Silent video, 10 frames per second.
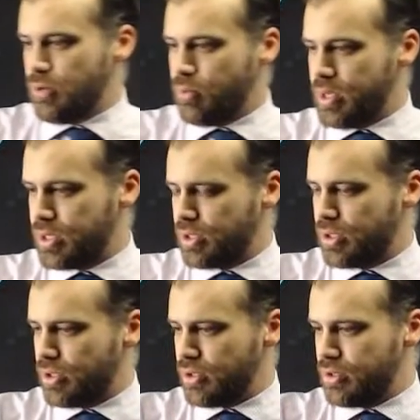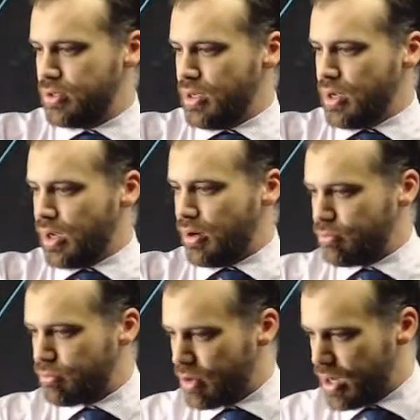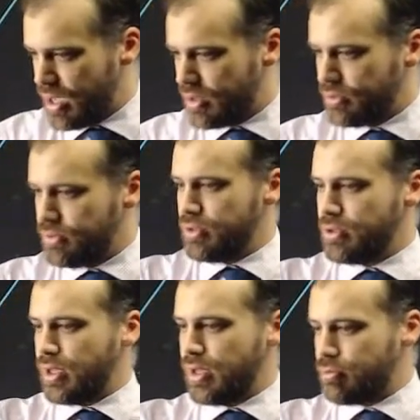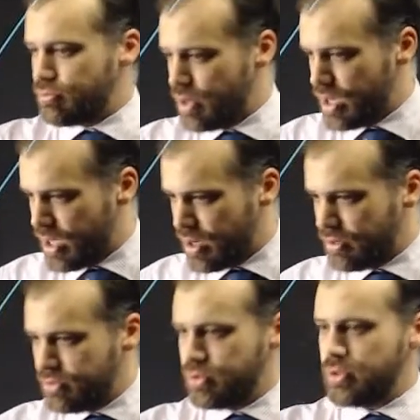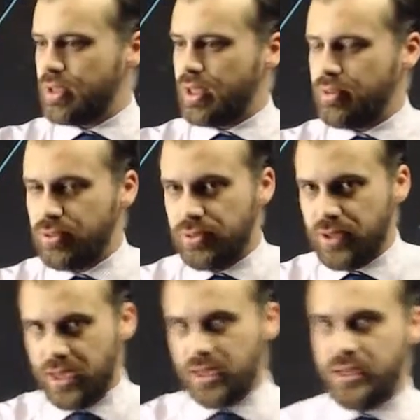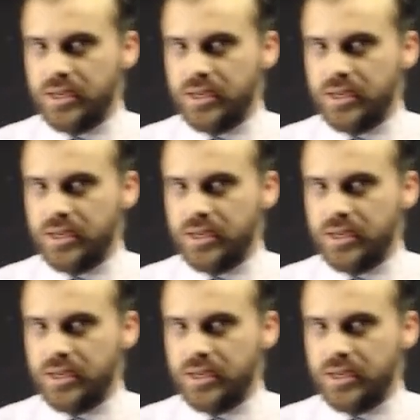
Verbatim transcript: We're going to go around and around and there.